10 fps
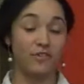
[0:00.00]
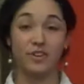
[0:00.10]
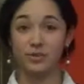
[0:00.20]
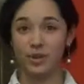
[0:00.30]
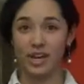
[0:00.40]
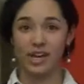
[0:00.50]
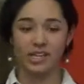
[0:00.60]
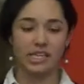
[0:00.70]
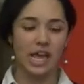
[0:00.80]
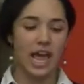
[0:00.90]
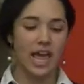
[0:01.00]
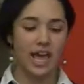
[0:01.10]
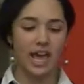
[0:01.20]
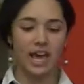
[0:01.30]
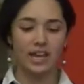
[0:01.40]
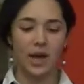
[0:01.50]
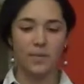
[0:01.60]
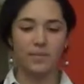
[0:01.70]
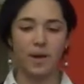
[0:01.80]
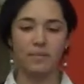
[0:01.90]
visual aids, and
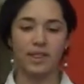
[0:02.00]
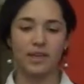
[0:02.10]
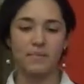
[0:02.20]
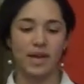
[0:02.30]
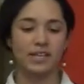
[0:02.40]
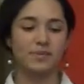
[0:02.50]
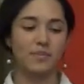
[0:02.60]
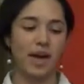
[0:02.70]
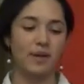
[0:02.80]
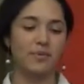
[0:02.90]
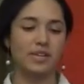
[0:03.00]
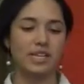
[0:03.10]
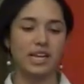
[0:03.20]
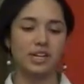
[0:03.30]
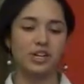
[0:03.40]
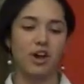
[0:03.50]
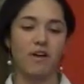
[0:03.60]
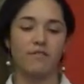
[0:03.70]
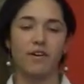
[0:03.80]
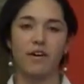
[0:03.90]
I mainly based my presentation
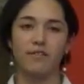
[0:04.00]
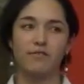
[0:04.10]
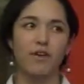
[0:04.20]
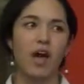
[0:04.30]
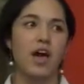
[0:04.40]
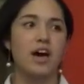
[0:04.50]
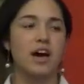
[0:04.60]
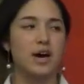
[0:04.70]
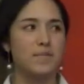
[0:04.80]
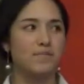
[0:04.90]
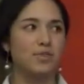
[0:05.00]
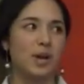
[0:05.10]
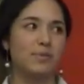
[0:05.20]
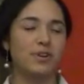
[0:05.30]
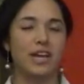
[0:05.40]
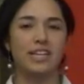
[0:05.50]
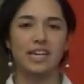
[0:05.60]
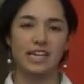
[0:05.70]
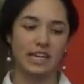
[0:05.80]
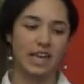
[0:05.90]
off of Chapter
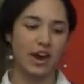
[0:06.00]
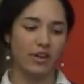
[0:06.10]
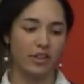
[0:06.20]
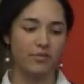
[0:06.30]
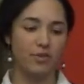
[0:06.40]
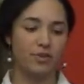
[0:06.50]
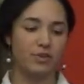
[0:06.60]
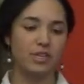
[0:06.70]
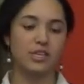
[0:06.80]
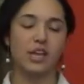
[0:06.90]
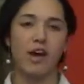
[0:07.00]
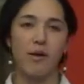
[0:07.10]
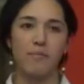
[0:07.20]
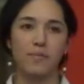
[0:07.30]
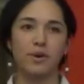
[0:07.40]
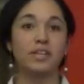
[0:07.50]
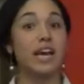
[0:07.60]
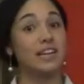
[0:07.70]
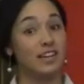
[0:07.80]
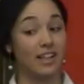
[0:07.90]
19 in Carolyn Rood's book
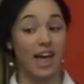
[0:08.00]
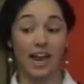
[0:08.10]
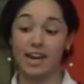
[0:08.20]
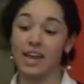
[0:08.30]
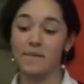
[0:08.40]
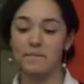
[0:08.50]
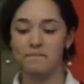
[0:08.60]
Technical Editing.